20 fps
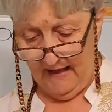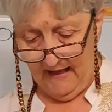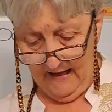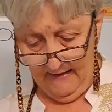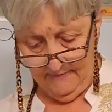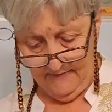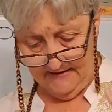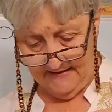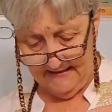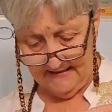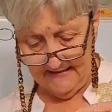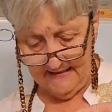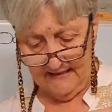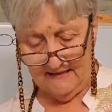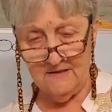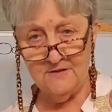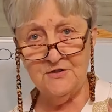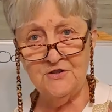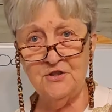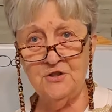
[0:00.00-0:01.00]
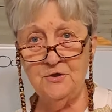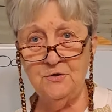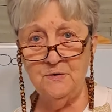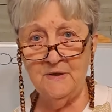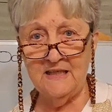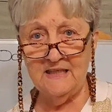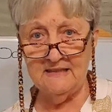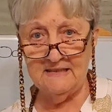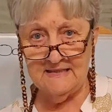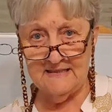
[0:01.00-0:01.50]
And this tells you
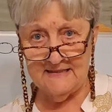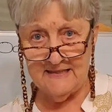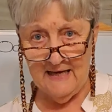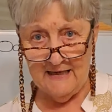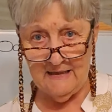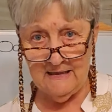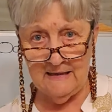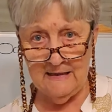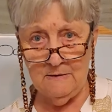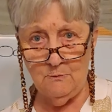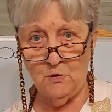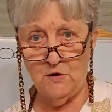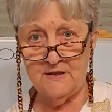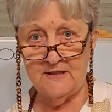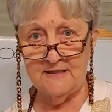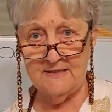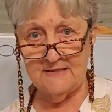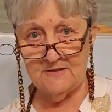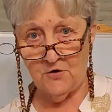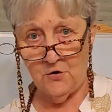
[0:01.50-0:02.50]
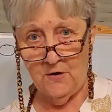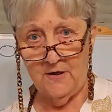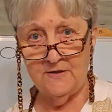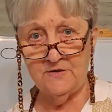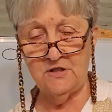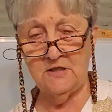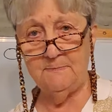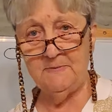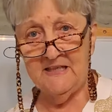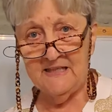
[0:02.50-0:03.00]
exactly what is
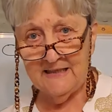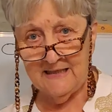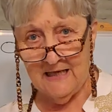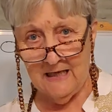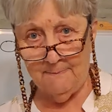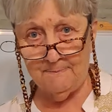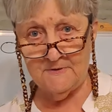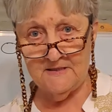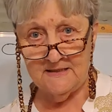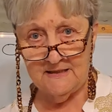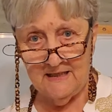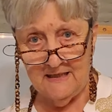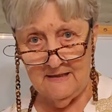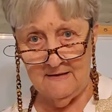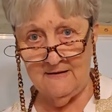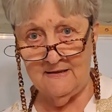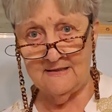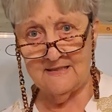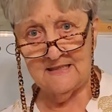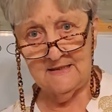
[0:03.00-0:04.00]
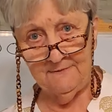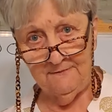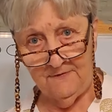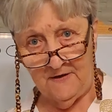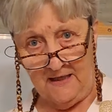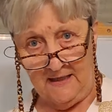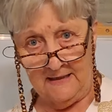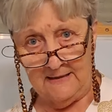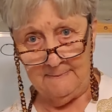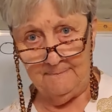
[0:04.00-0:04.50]
going to be kept in this
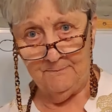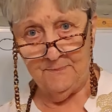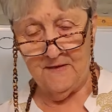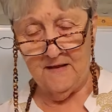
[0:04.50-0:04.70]
file.